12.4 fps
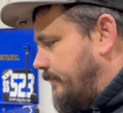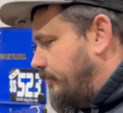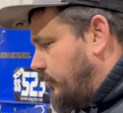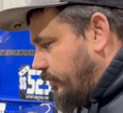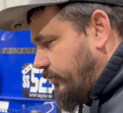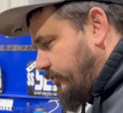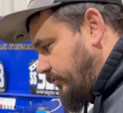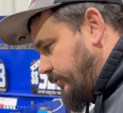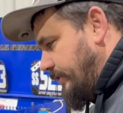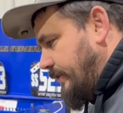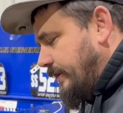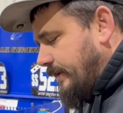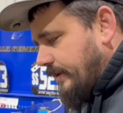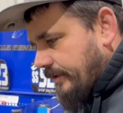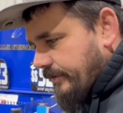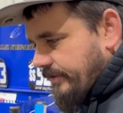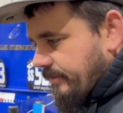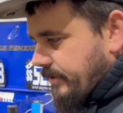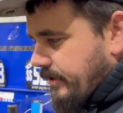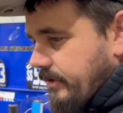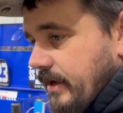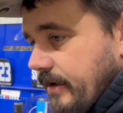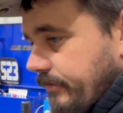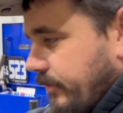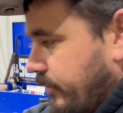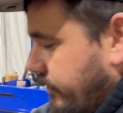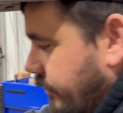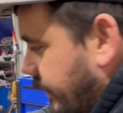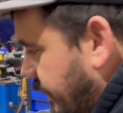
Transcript: which is something you have to do in